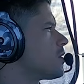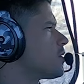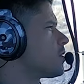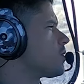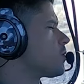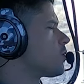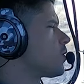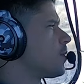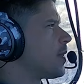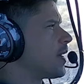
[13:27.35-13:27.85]

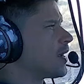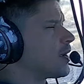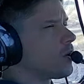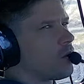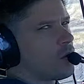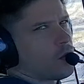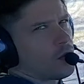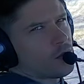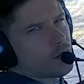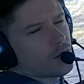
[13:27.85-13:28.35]
well, my
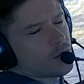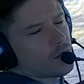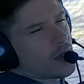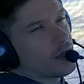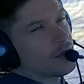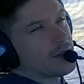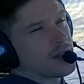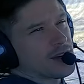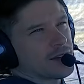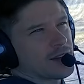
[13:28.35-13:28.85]
goal, I
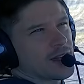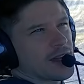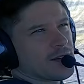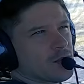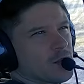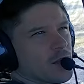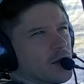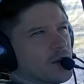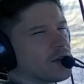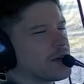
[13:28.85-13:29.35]
only really have
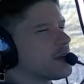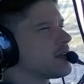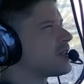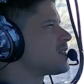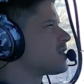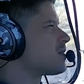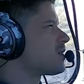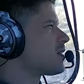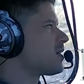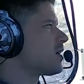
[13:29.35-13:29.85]
one. It's
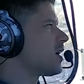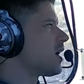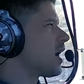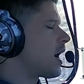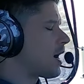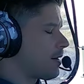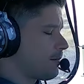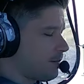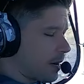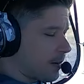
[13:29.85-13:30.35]

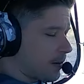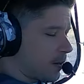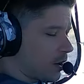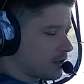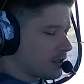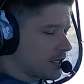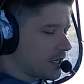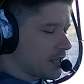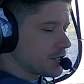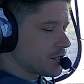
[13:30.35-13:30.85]
I, my
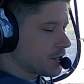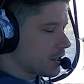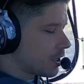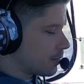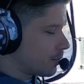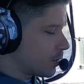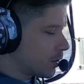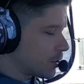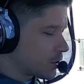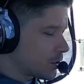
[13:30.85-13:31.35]
multi-engine
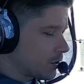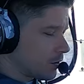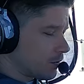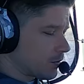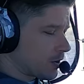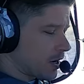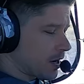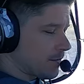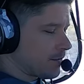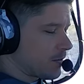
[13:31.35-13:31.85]
commercial,
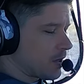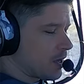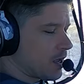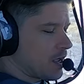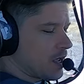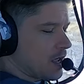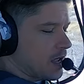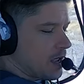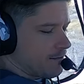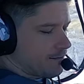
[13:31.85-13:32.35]
right?
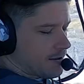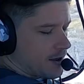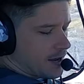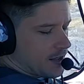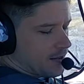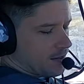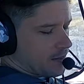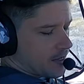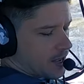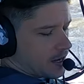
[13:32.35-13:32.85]
If I
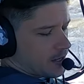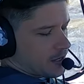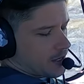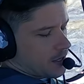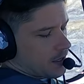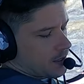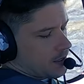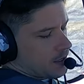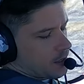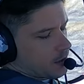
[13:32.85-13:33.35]
get that
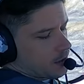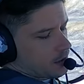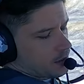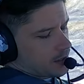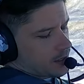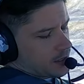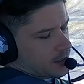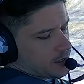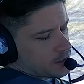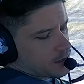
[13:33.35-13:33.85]
done in
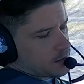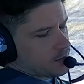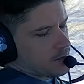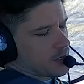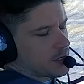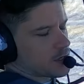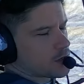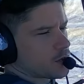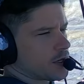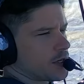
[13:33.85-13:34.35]
early to mid
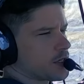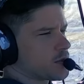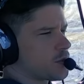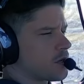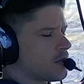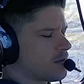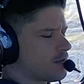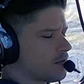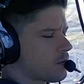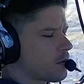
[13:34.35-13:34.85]

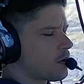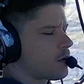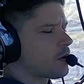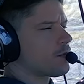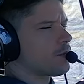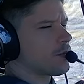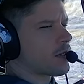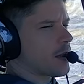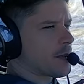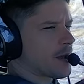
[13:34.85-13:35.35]
2024,
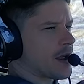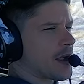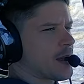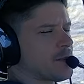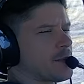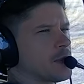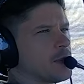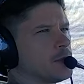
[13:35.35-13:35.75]
I'm happy.